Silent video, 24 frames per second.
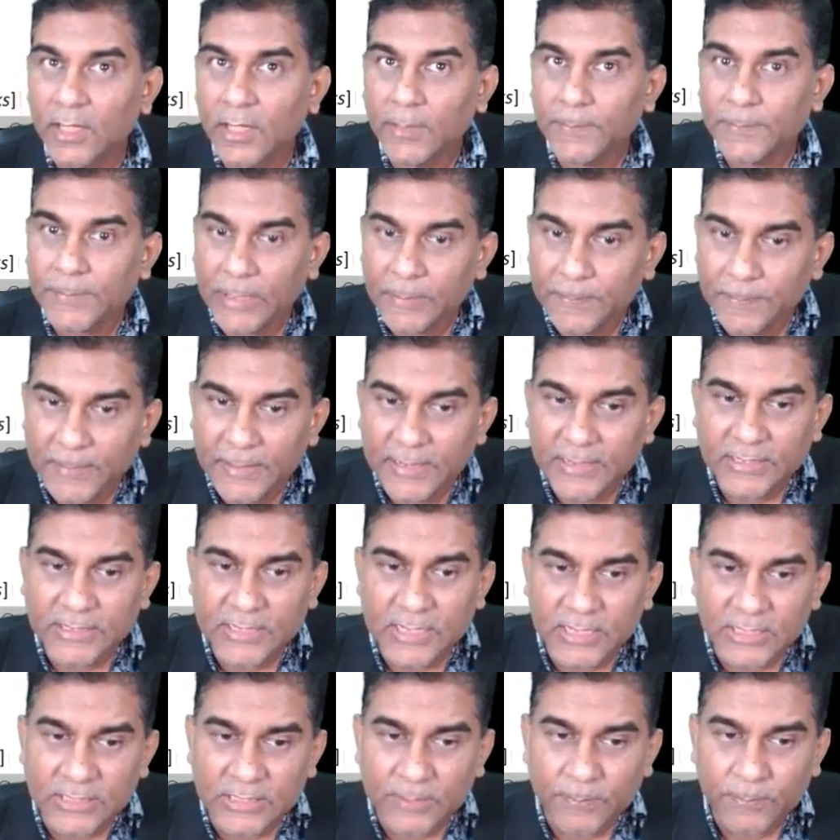By
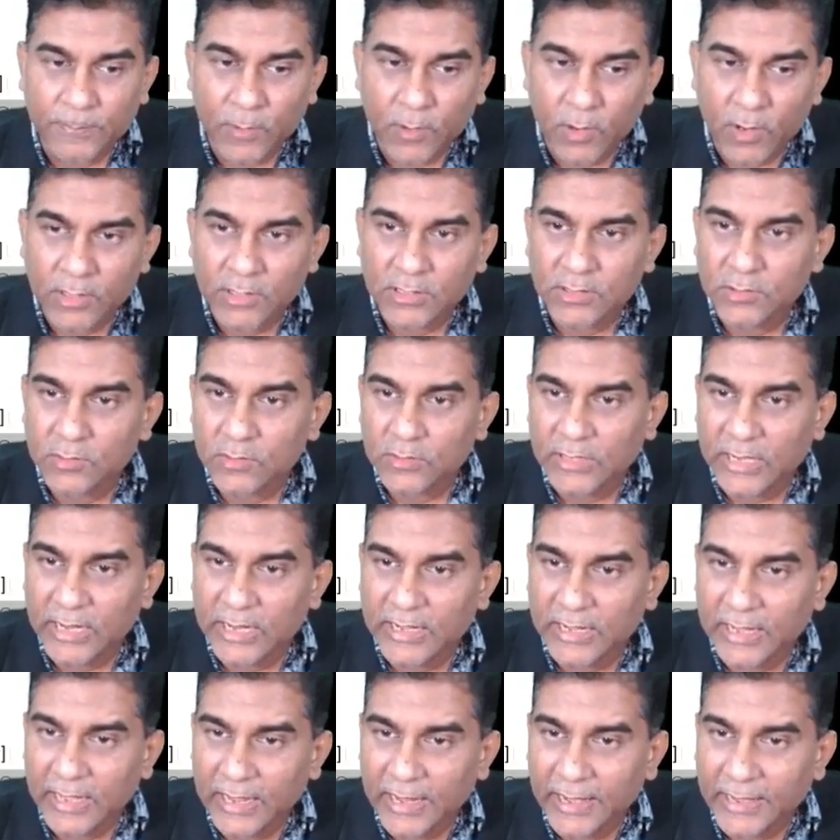breaking the bond, you
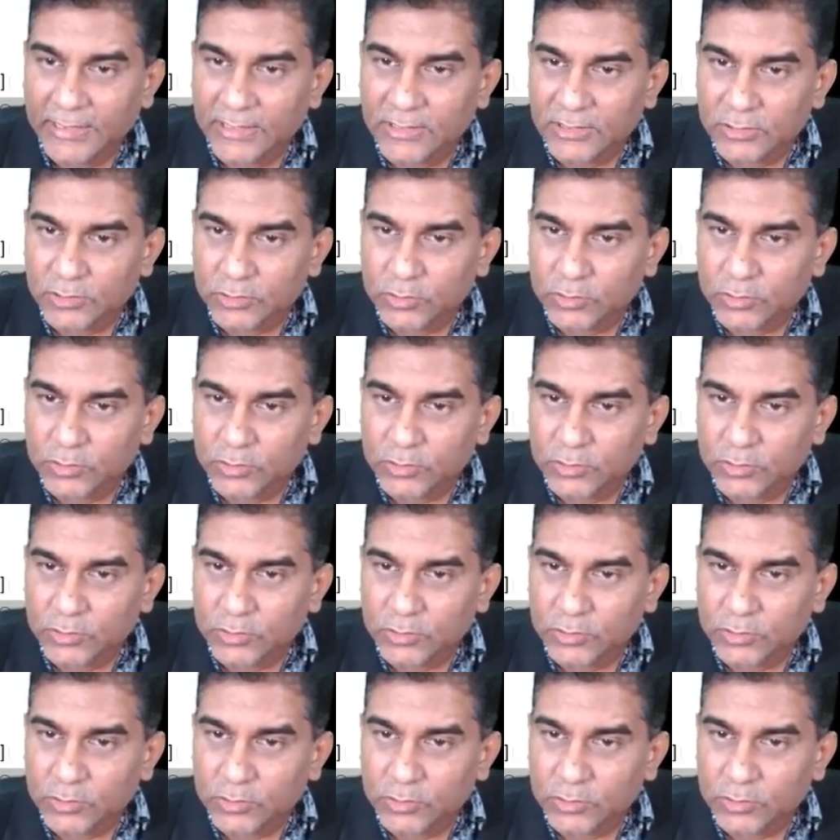can add